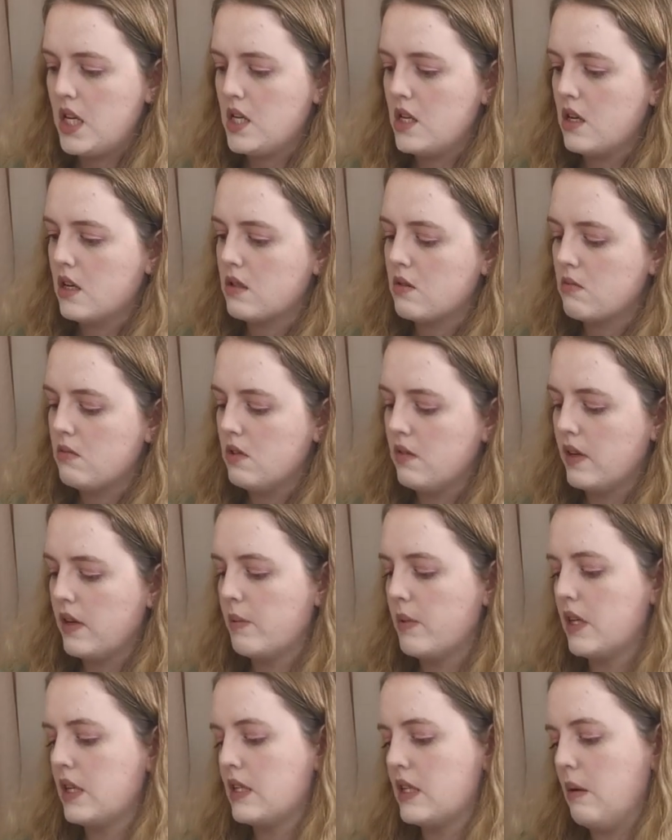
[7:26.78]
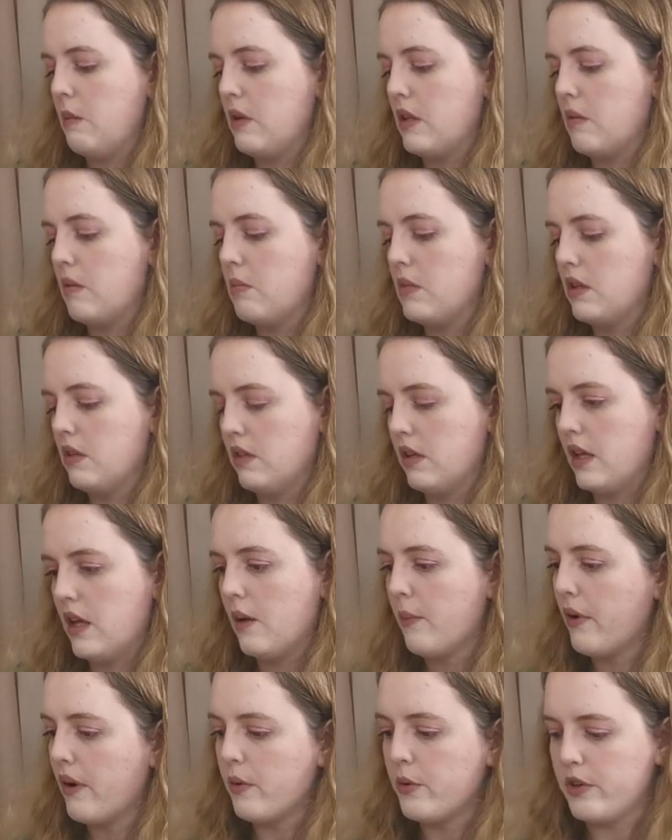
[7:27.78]
pin tucked all of it, but except at the middle
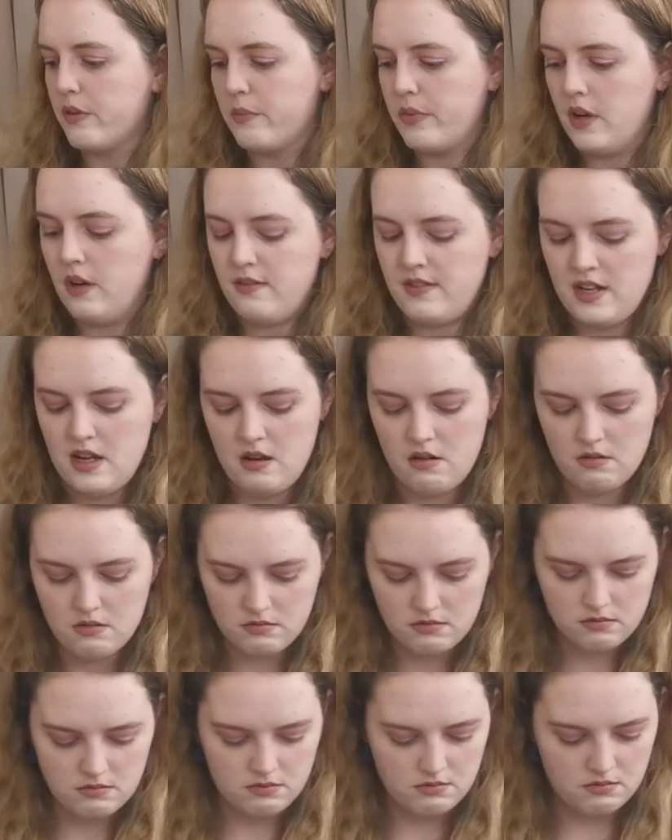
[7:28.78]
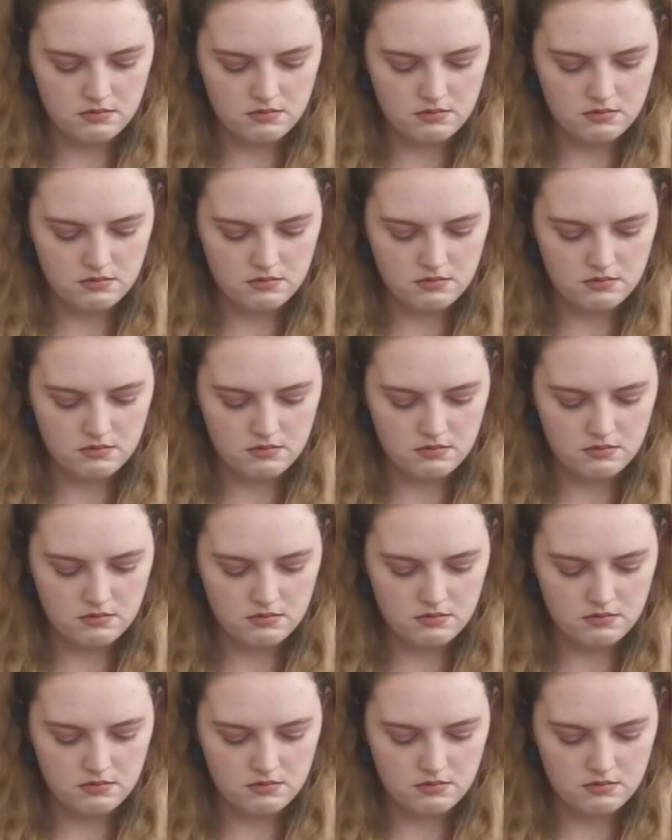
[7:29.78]
there where it would have puffed out.